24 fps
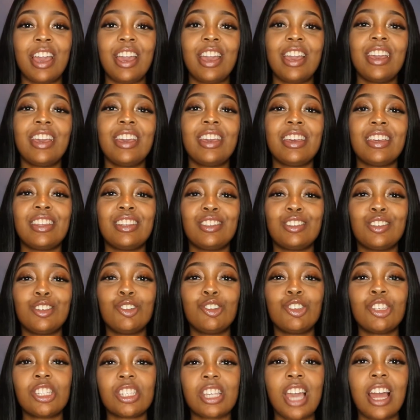and you'll
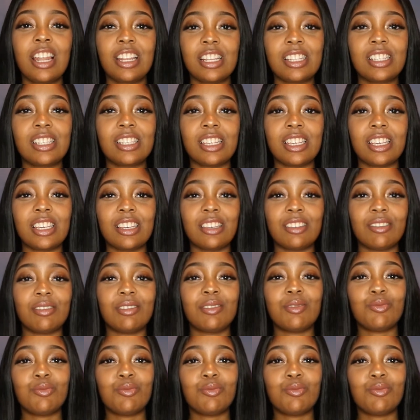just kind of see